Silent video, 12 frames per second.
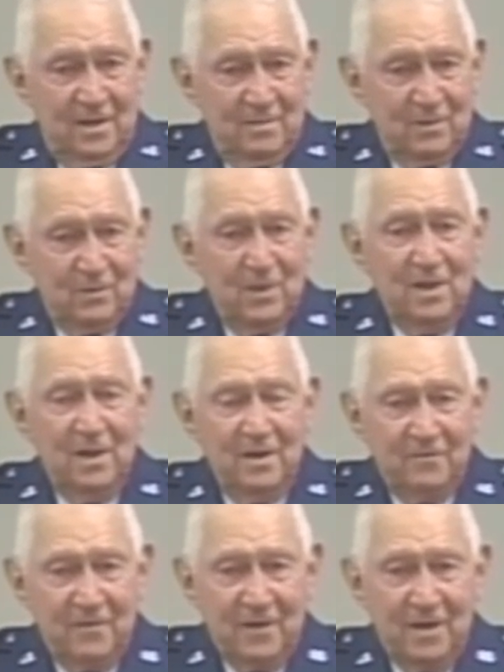But we
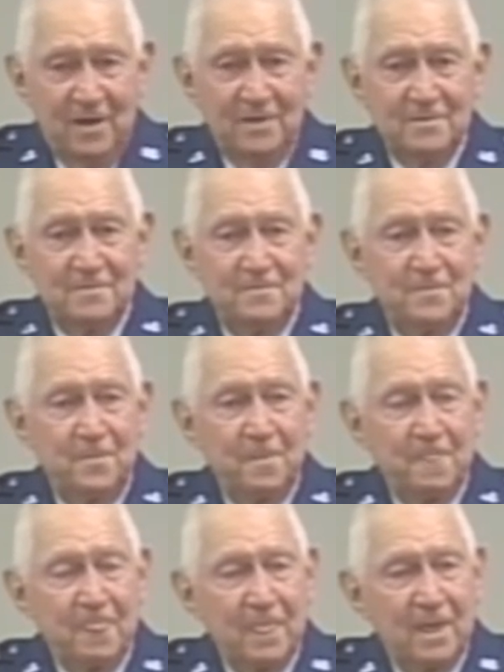left there
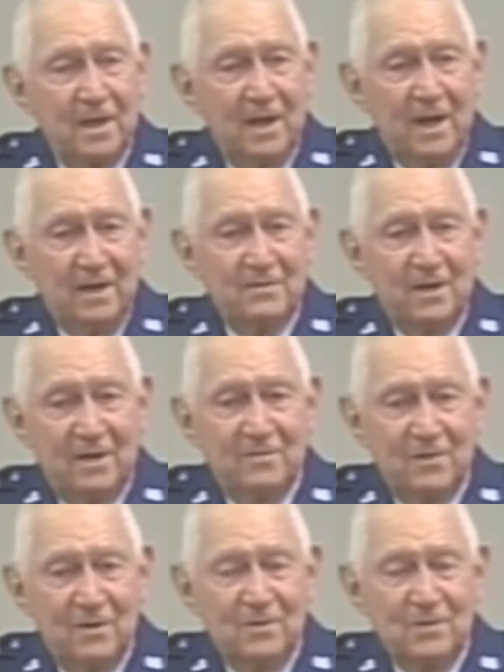after,
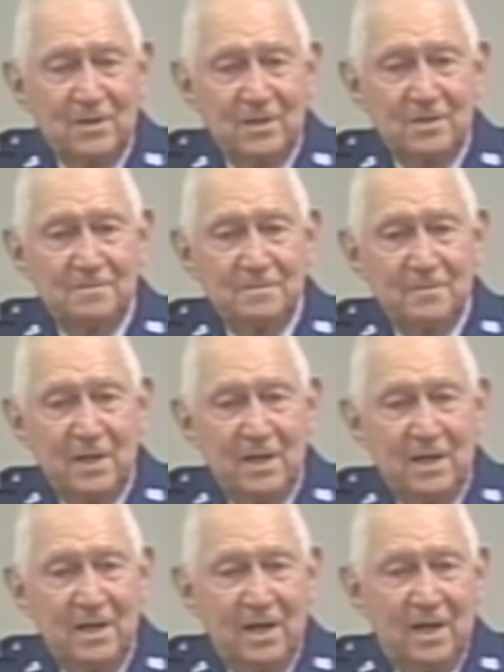after loading up,
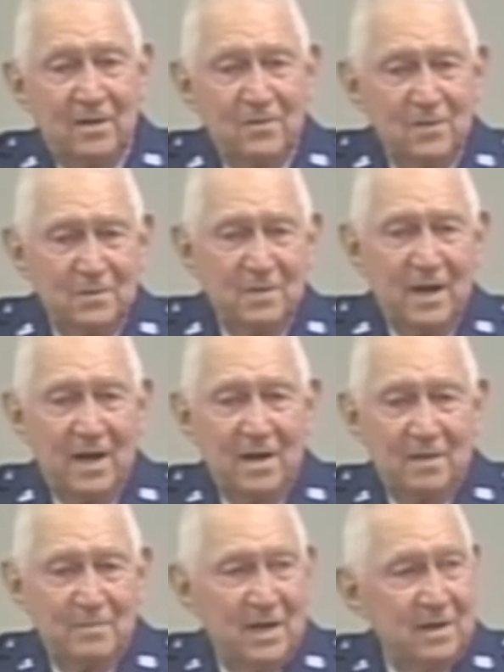and we'd been
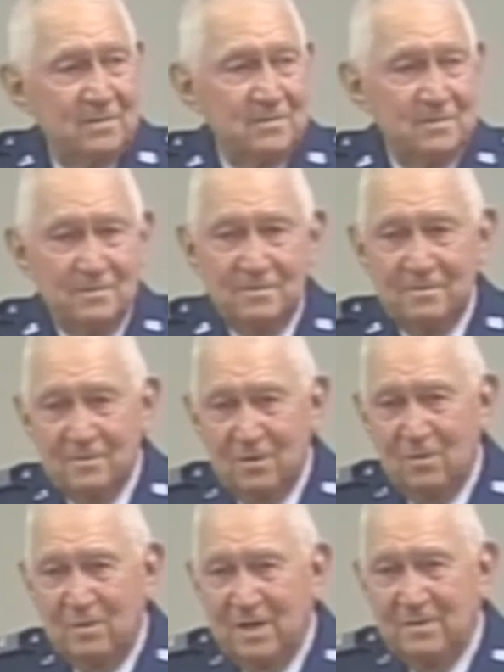out about
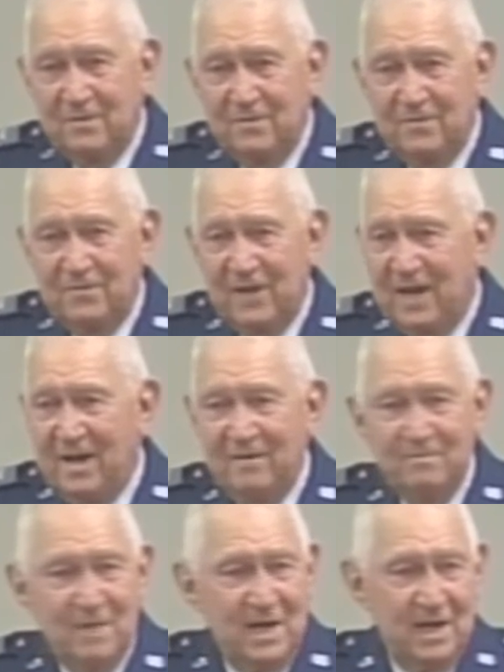no maybe
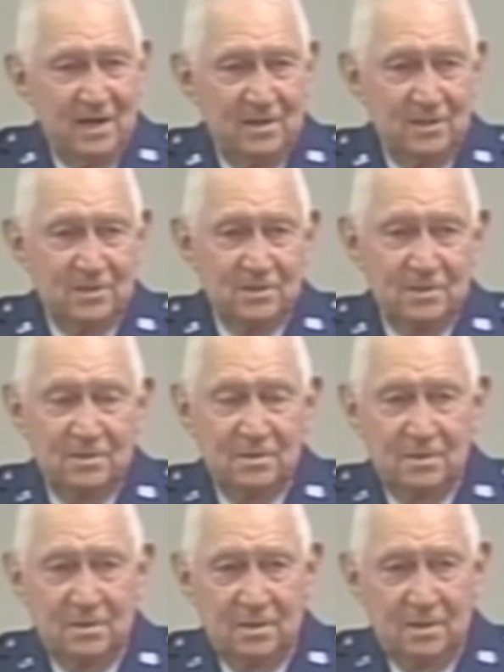five miles,
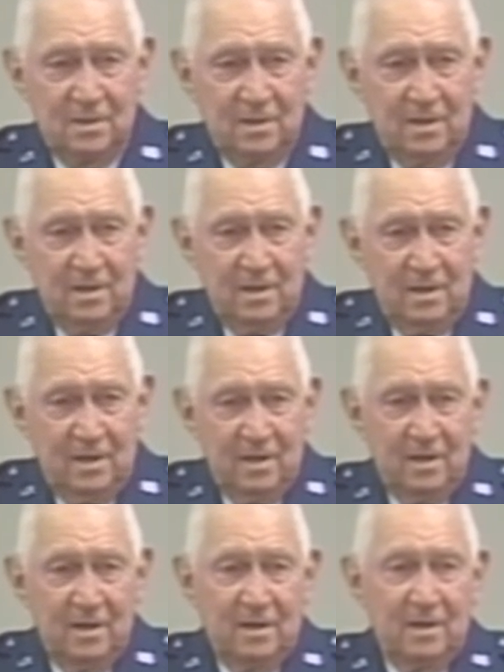
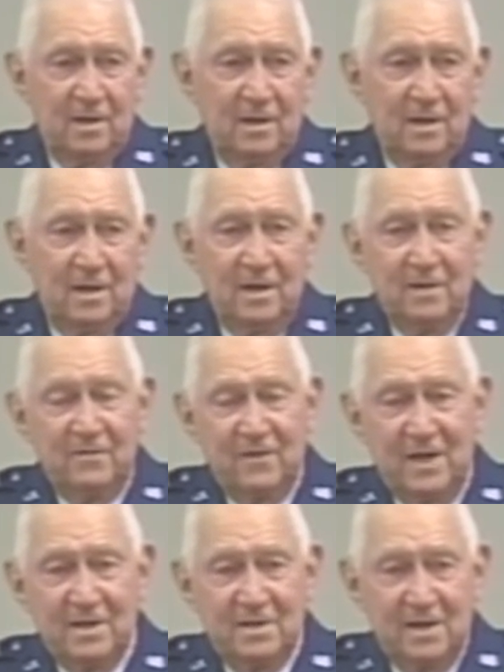and I had a
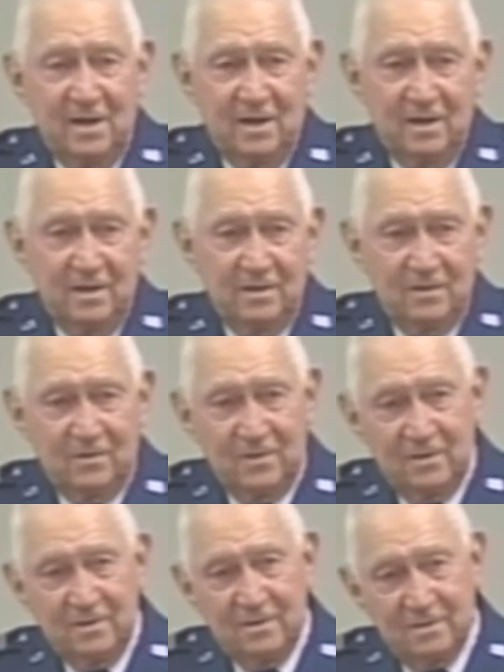flat tire on
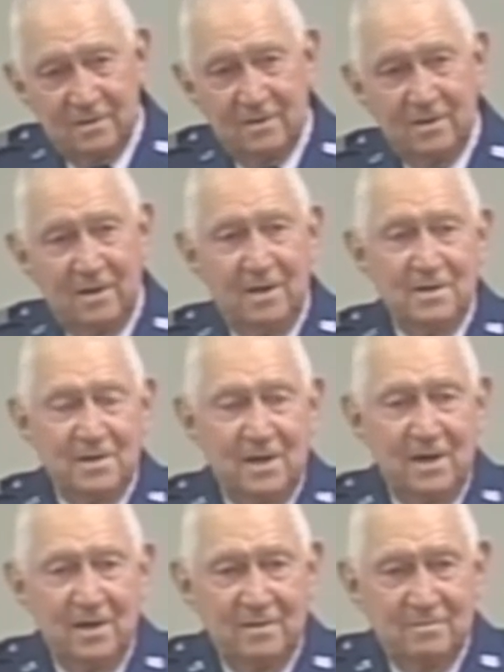the
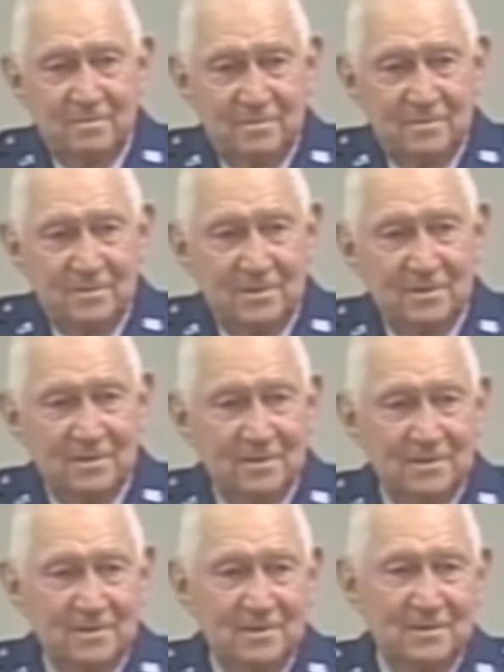inside, uh,
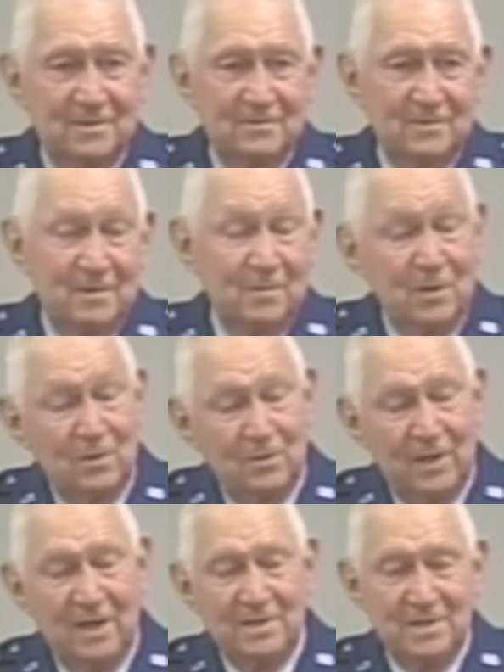I mean,
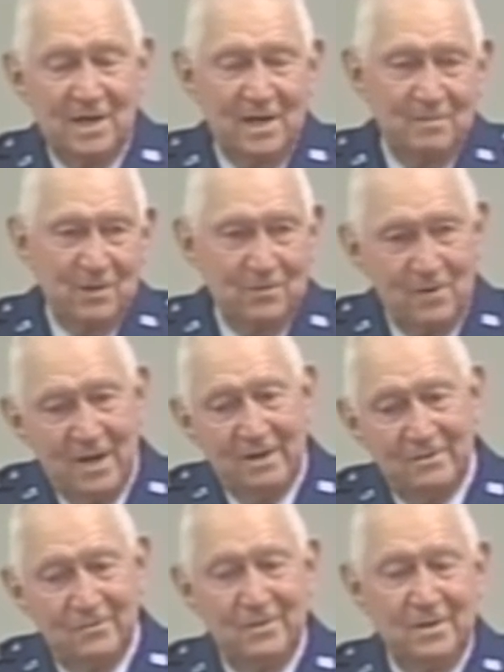on outside of my
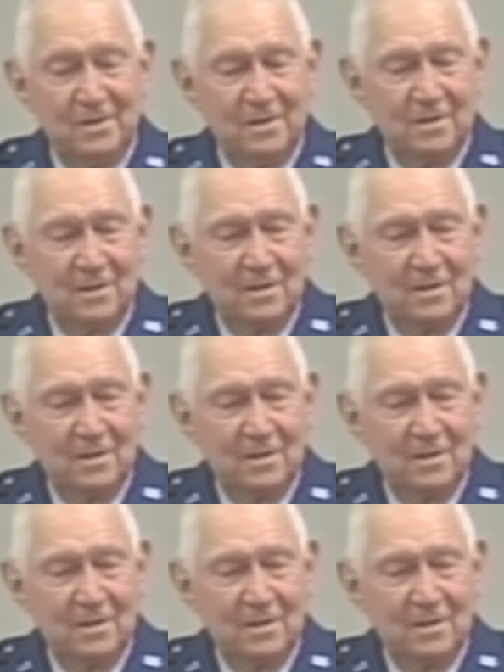right rear